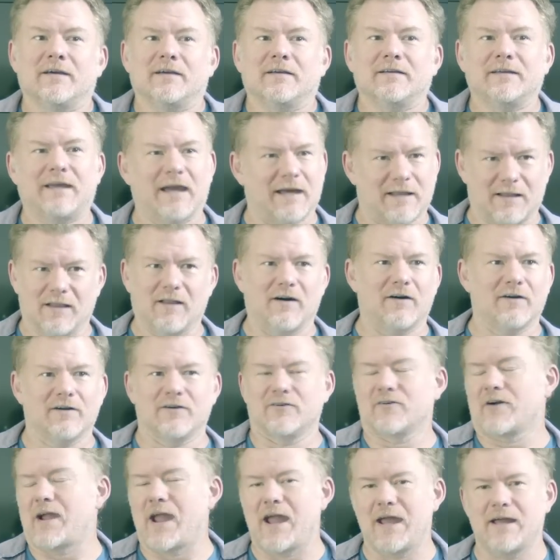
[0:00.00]
get along
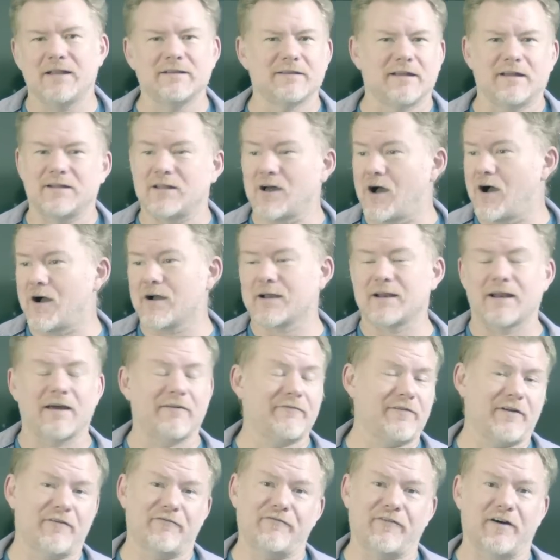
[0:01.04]
great and they talk and
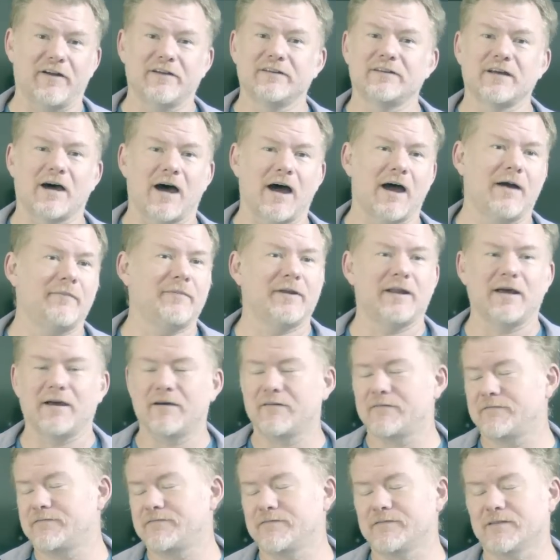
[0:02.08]
have their fun time and
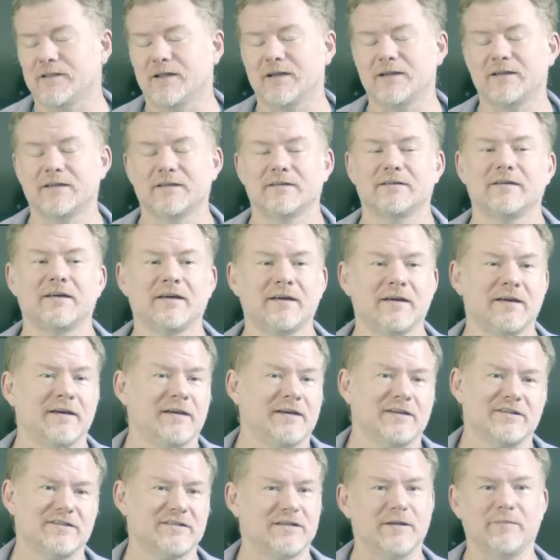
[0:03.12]
have like
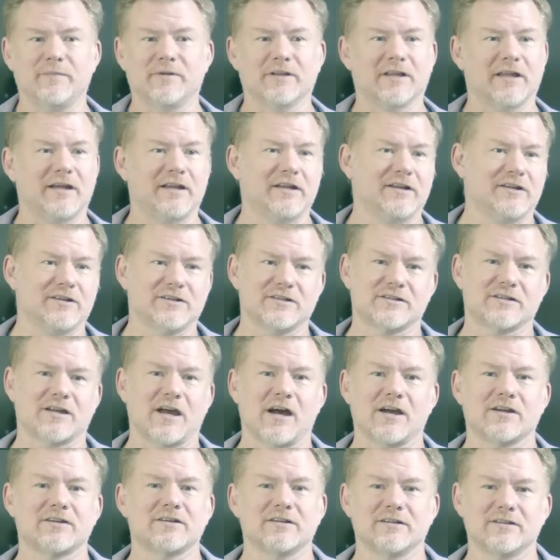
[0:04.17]
stimulating
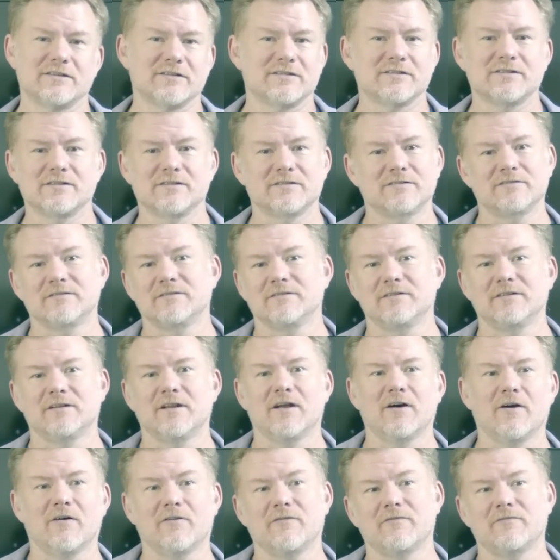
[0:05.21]
discussions and, you
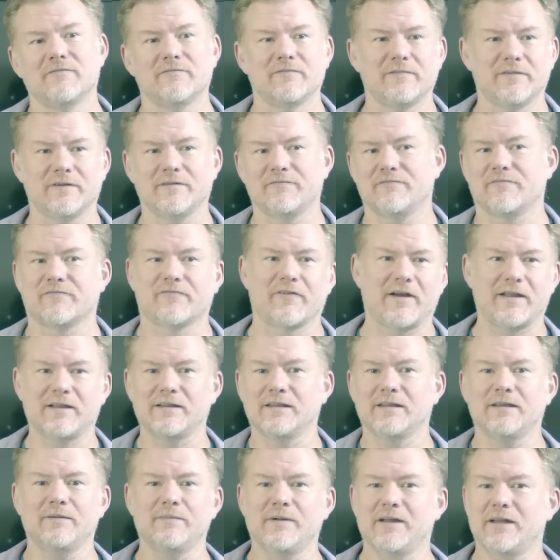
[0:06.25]
know,
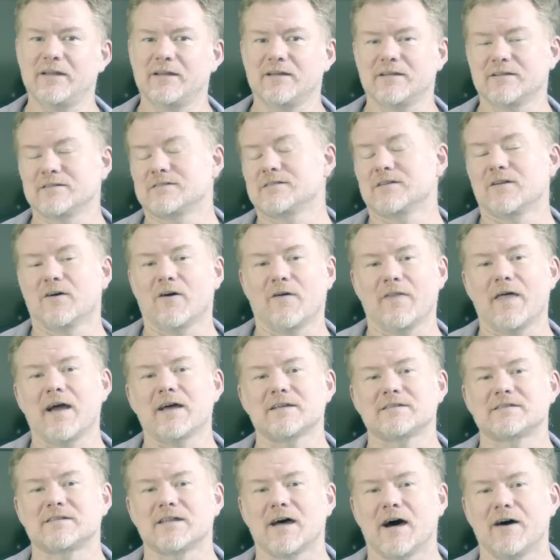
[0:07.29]
friendly meetings and all
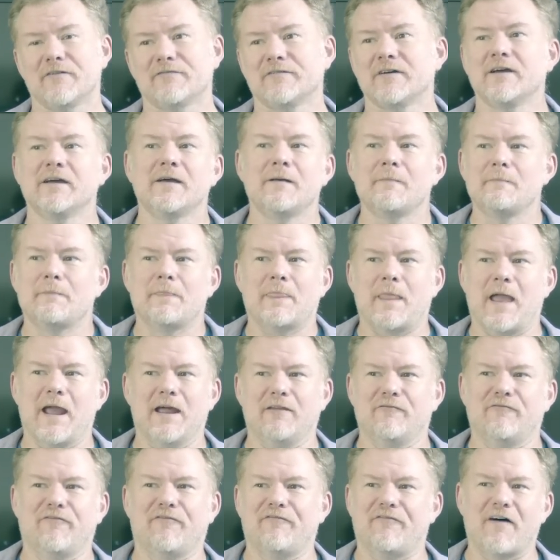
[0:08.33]
that stuff,
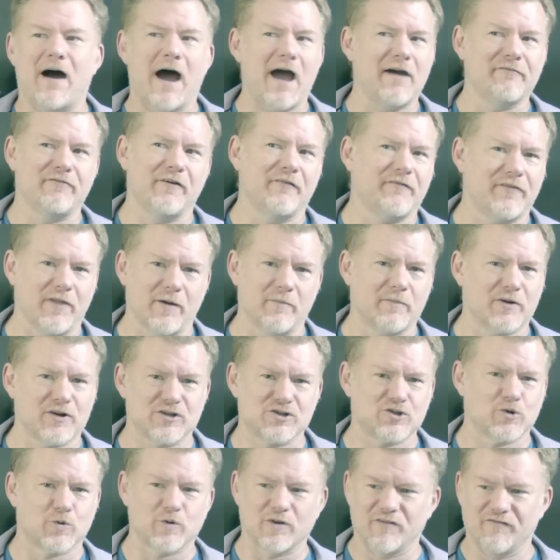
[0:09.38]
and 5 of them are
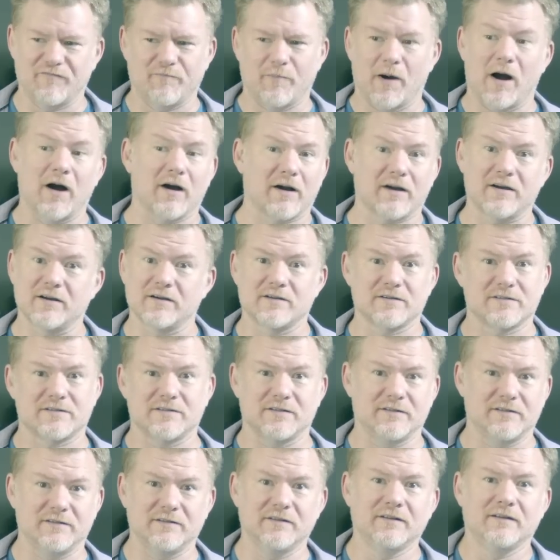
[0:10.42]
sort of bonkers
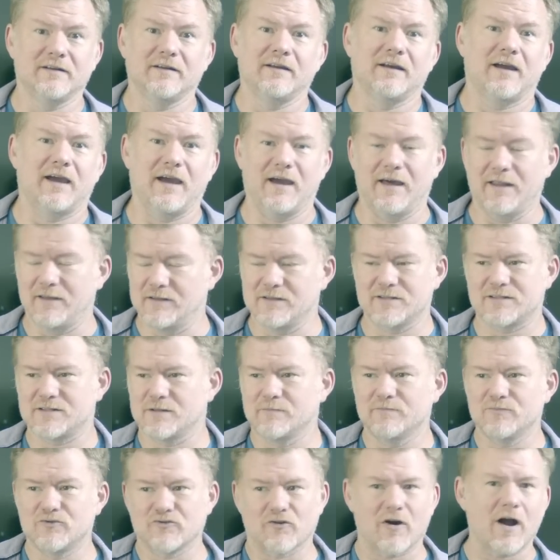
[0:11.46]
and
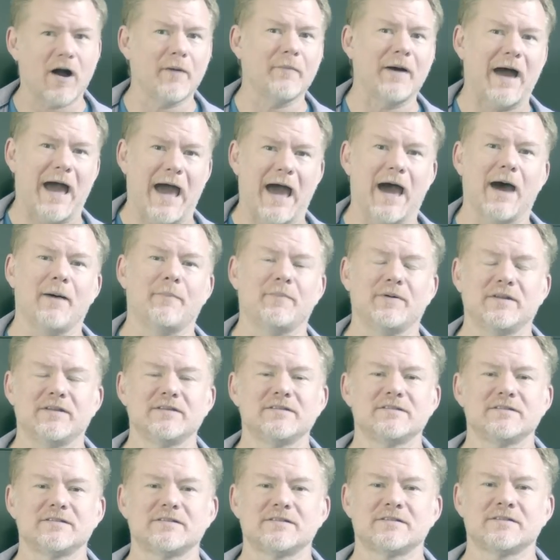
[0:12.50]
some drama
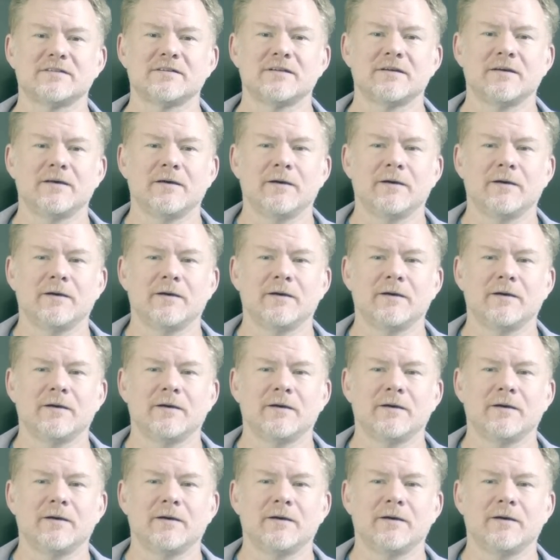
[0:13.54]
happens,